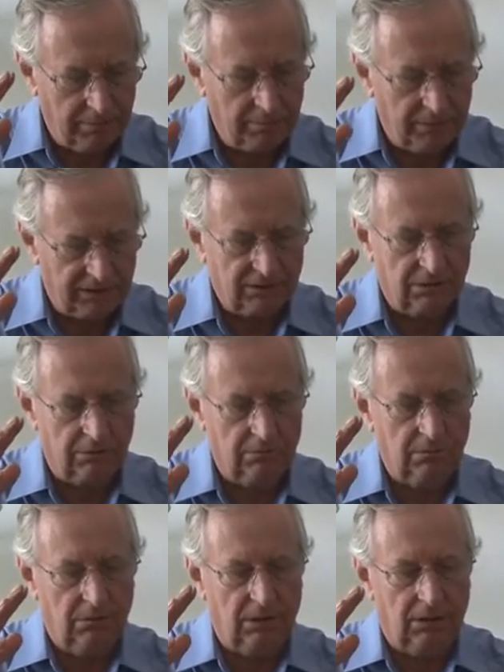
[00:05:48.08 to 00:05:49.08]
makes
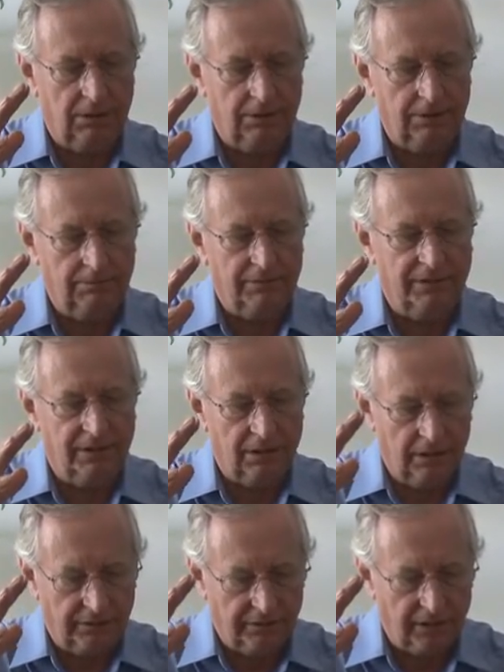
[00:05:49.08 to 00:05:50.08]
them
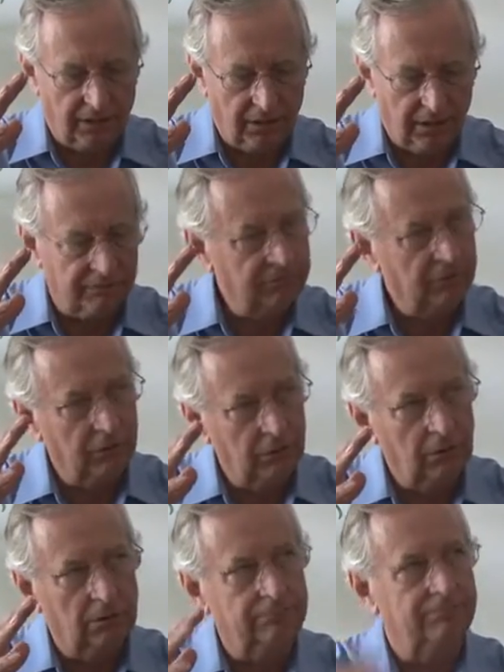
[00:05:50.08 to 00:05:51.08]
their life.
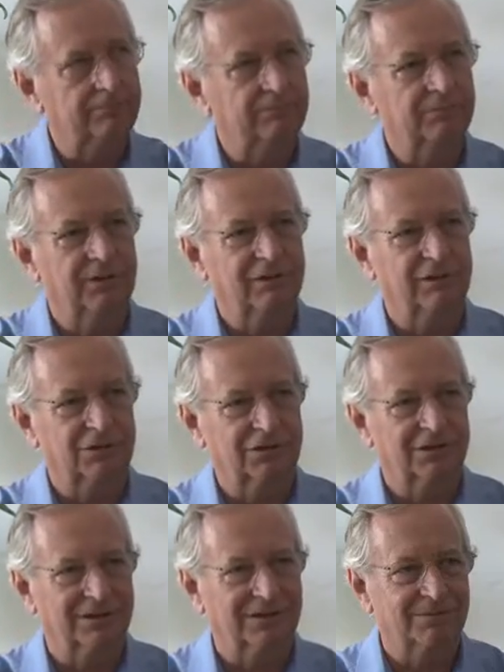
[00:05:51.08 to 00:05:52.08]
I
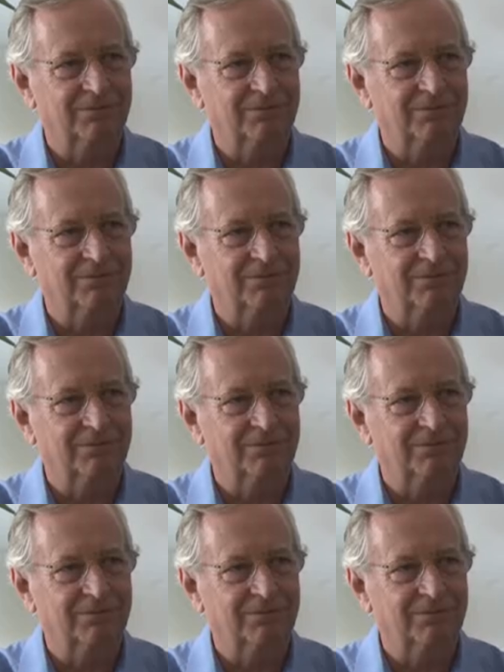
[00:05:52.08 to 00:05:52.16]
lost it there.